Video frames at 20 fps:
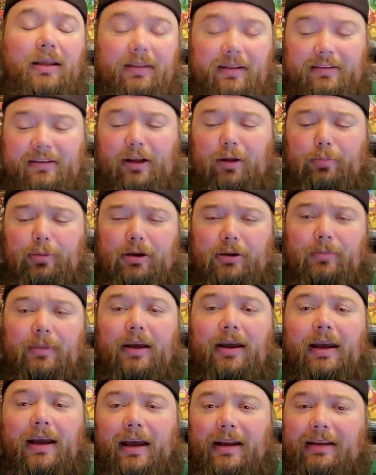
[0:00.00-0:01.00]
that's helping him,
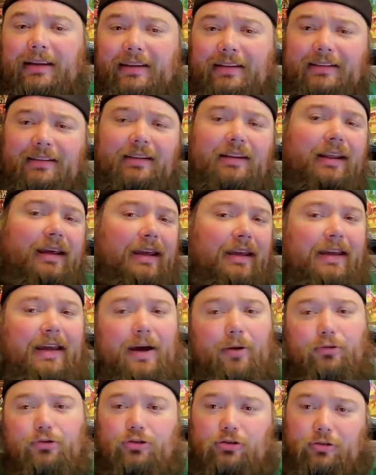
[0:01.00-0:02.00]
and he's laying
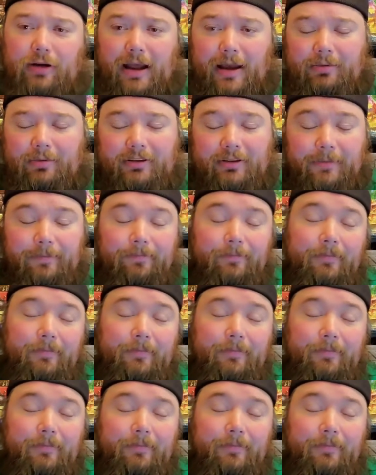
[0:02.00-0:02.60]
out traps.